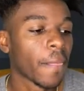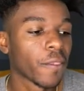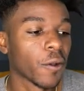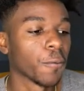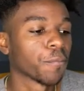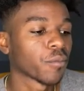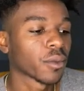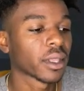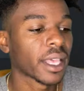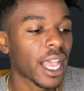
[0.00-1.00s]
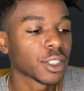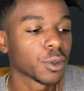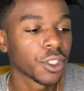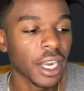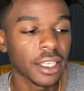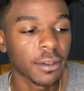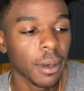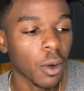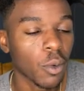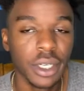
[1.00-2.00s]
So casual, you're active
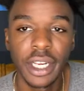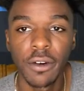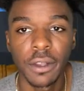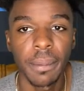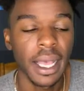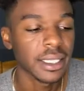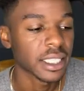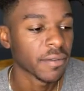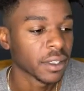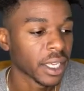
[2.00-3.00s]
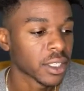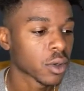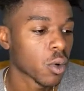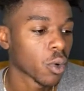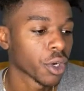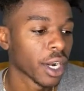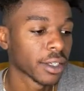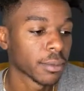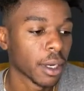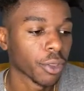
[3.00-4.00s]
about 1 day over the past 7 days. Core, you're
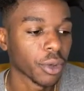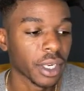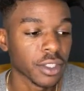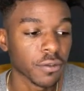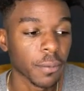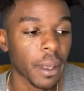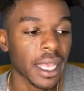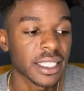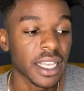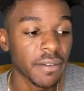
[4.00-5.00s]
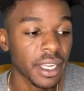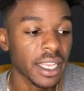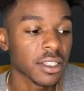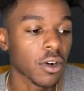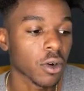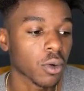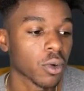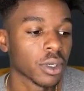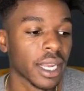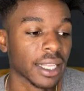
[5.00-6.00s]
active about 3 days over the past 7 days.
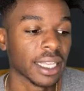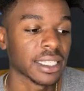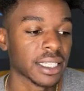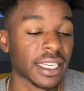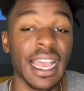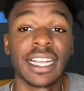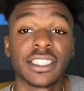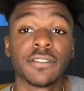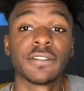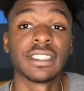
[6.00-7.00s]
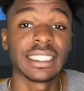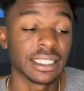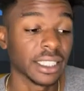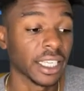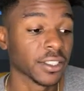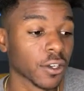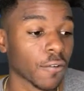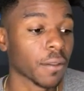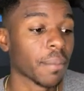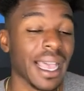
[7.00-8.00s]
Hardcore, like I said, active 6 days
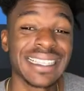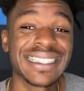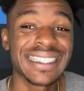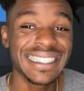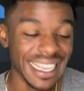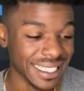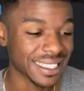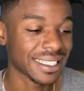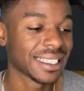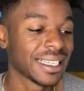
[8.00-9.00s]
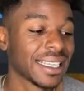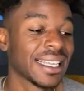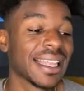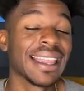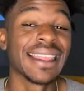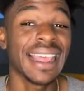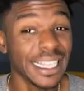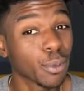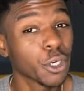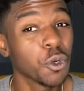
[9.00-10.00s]
over the past 6.
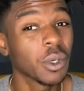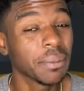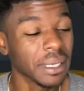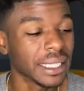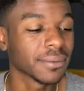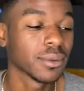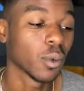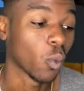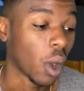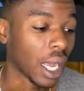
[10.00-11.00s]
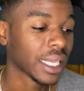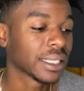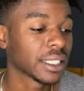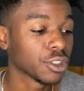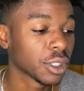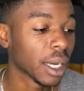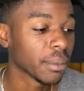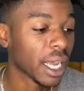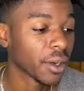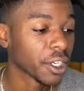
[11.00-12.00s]
That's where you want to be. Why? Because you come
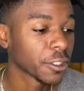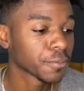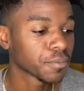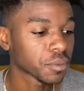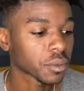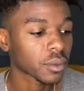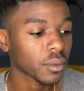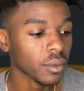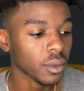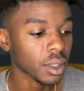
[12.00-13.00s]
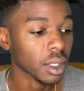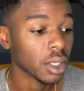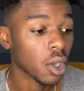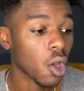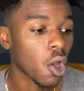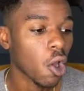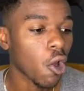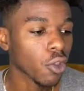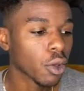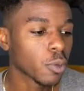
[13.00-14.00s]
down here.
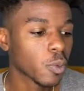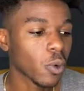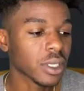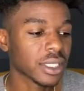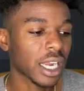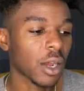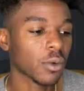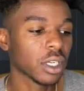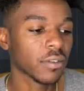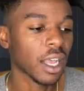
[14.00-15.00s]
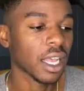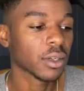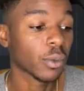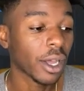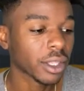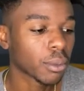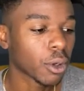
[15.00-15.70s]
All those points that I would have got without the